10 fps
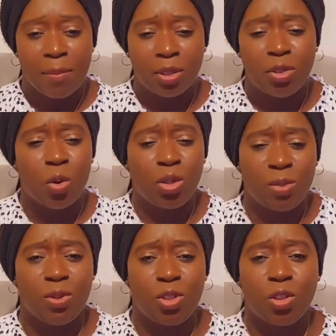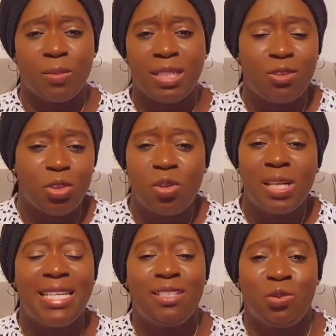But the Holy Spirit showed me, you
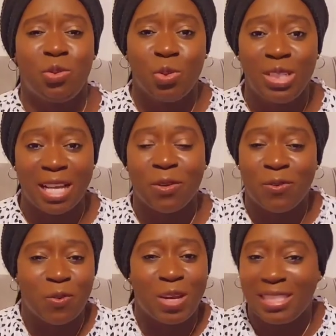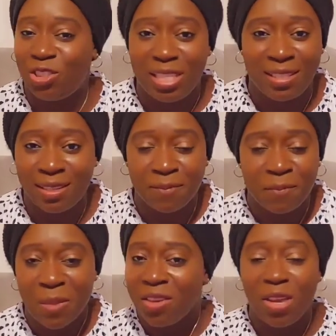don't need to do that with Christ Jesus.
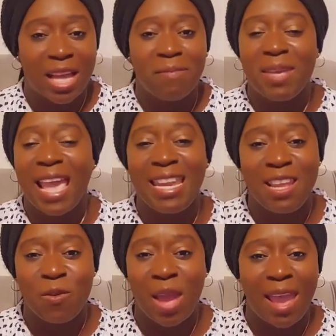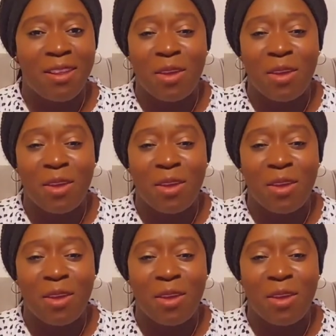You can be anywhere,